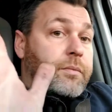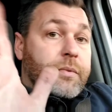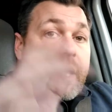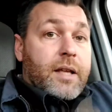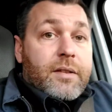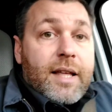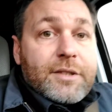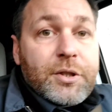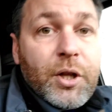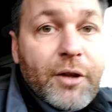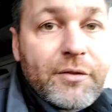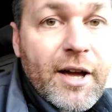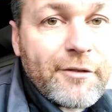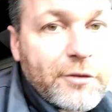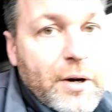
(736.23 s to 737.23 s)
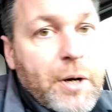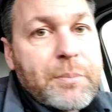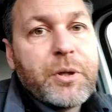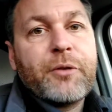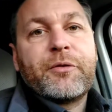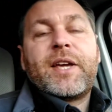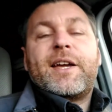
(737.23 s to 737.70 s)
that, that's all I've got for air
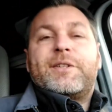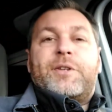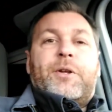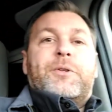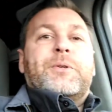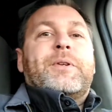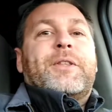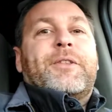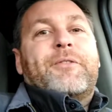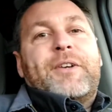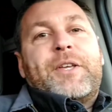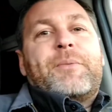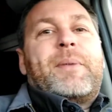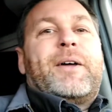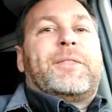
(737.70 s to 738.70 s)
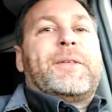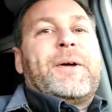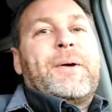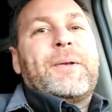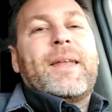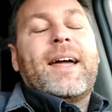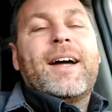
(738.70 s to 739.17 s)
purification. I'll do another video about
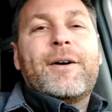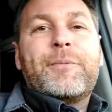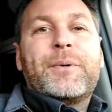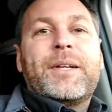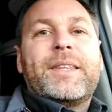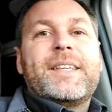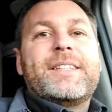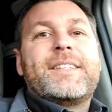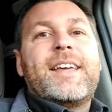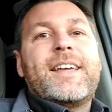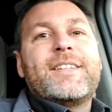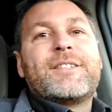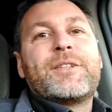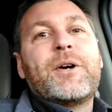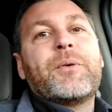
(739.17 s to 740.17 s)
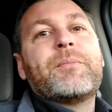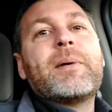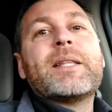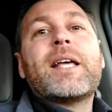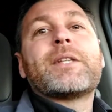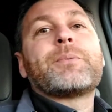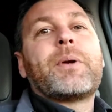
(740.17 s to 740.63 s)
that uh, one of these days. So,
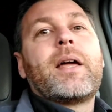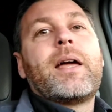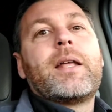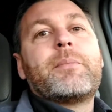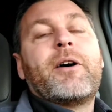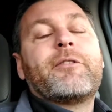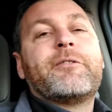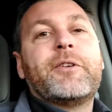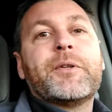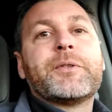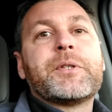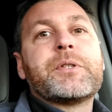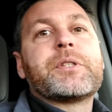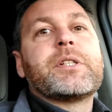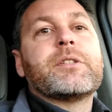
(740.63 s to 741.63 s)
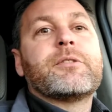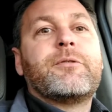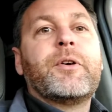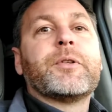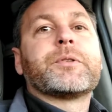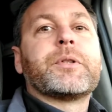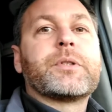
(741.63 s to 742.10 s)
but that's what I had about filters because
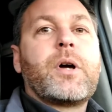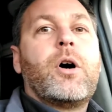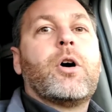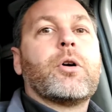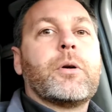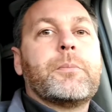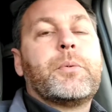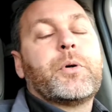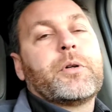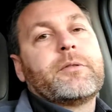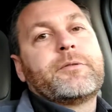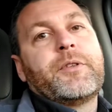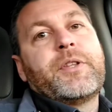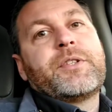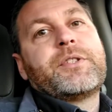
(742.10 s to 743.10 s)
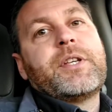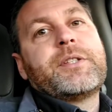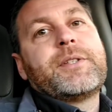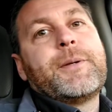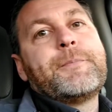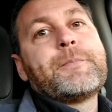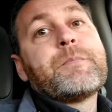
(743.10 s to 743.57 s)
filters are important for the
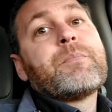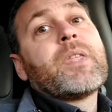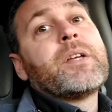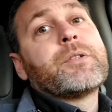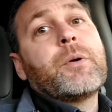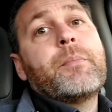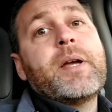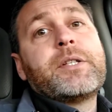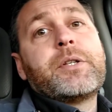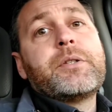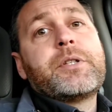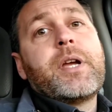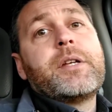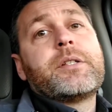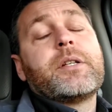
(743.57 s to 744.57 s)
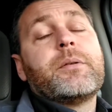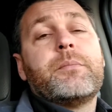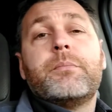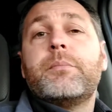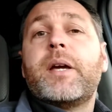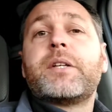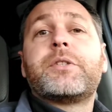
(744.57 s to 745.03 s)
system. So make sure you change
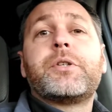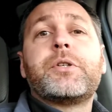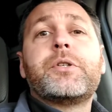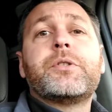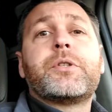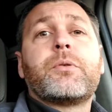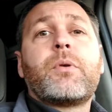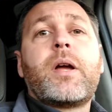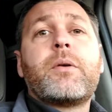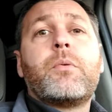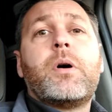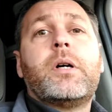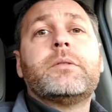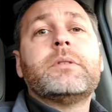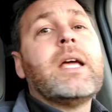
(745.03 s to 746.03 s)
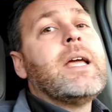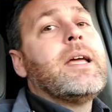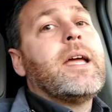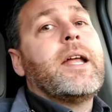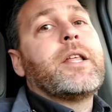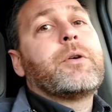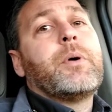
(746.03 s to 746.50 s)
them. Make sure you use the right one.
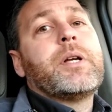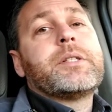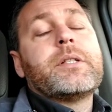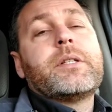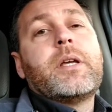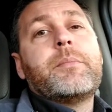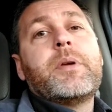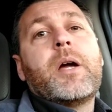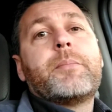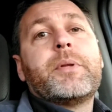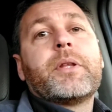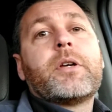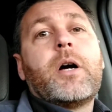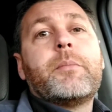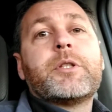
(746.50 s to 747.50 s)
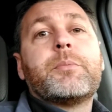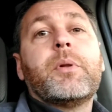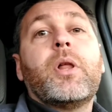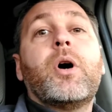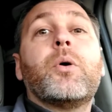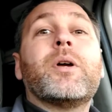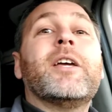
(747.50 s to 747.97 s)
Any questions, hit me up in the comments
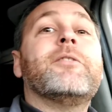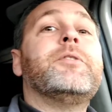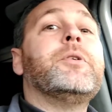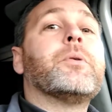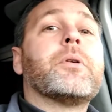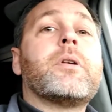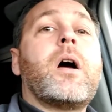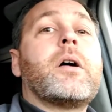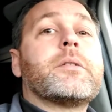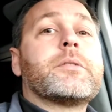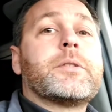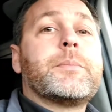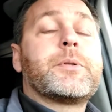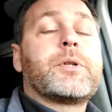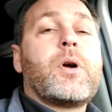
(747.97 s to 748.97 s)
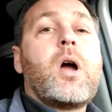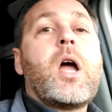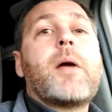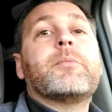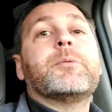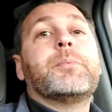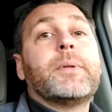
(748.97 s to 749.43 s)
below. If you are not
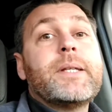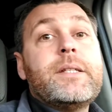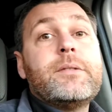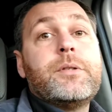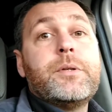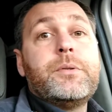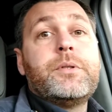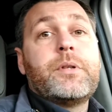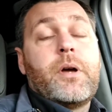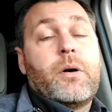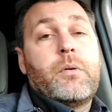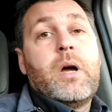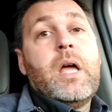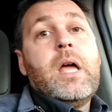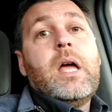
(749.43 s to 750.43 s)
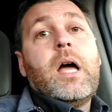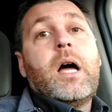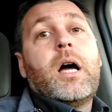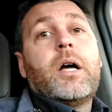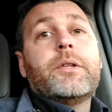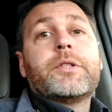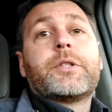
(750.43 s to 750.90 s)
subscribed, please do so.
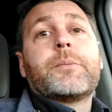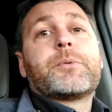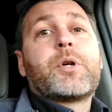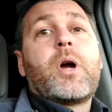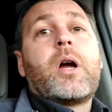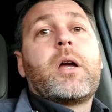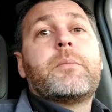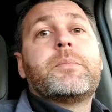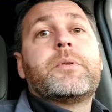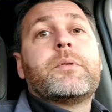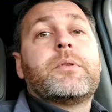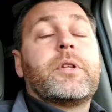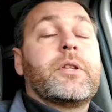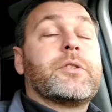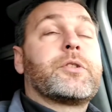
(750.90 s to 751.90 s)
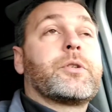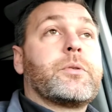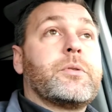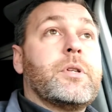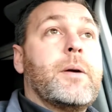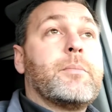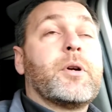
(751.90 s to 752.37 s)
Uh, the subscribes, the
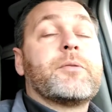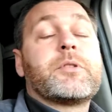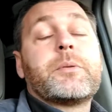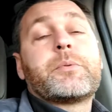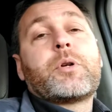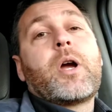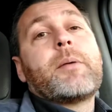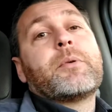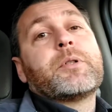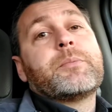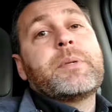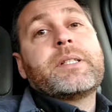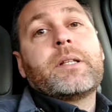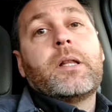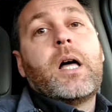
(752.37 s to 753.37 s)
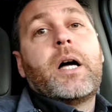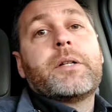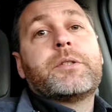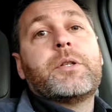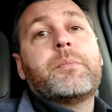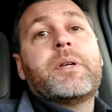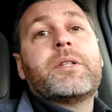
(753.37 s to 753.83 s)
number of subscribers means a
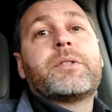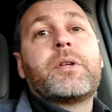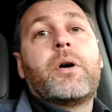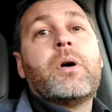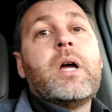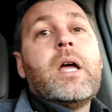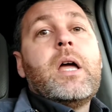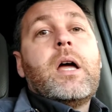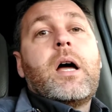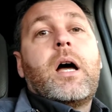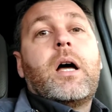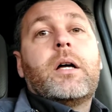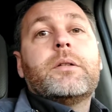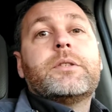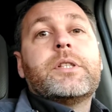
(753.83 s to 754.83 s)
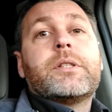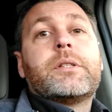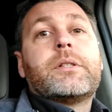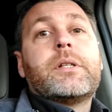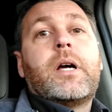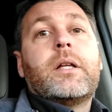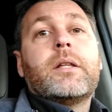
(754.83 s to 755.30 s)
lot to me. So uh,
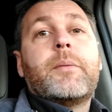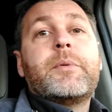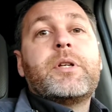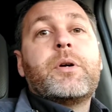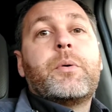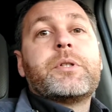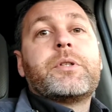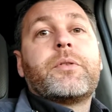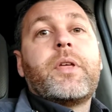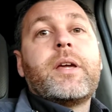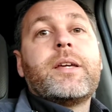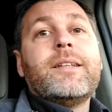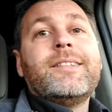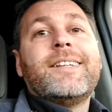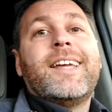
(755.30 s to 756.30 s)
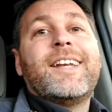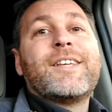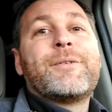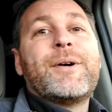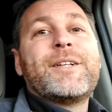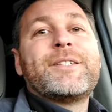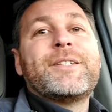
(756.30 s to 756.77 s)
just uh, let me know what you're thinking. Any
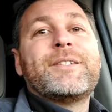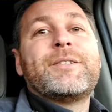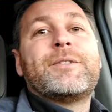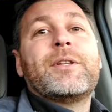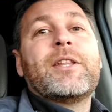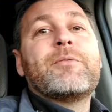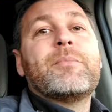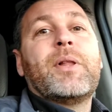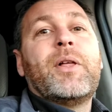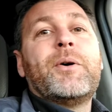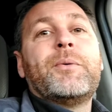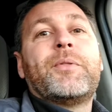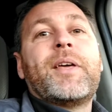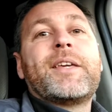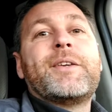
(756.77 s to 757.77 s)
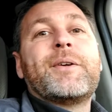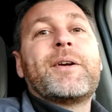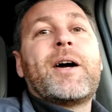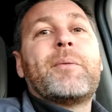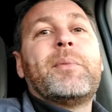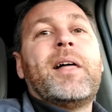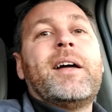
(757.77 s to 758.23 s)
questions, leave them below. Thank you
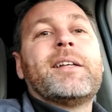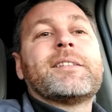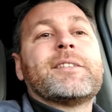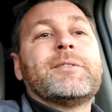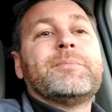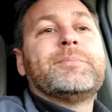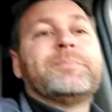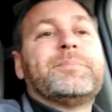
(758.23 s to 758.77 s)
and God bless.